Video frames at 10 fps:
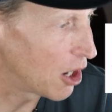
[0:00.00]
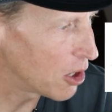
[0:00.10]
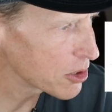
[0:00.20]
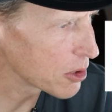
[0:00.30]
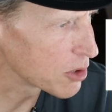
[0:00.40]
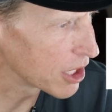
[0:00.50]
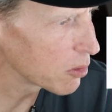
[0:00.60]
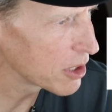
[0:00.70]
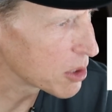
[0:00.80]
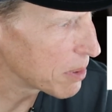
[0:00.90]
Also,
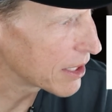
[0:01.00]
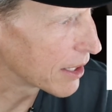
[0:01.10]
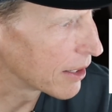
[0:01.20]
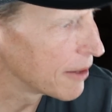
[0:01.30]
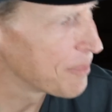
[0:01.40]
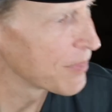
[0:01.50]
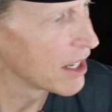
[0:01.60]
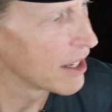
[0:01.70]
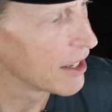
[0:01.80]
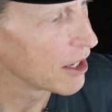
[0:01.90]
generally speaking,
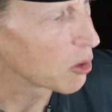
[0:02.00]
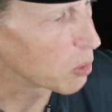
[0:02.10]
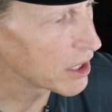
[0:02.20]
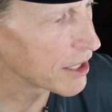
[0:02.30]
we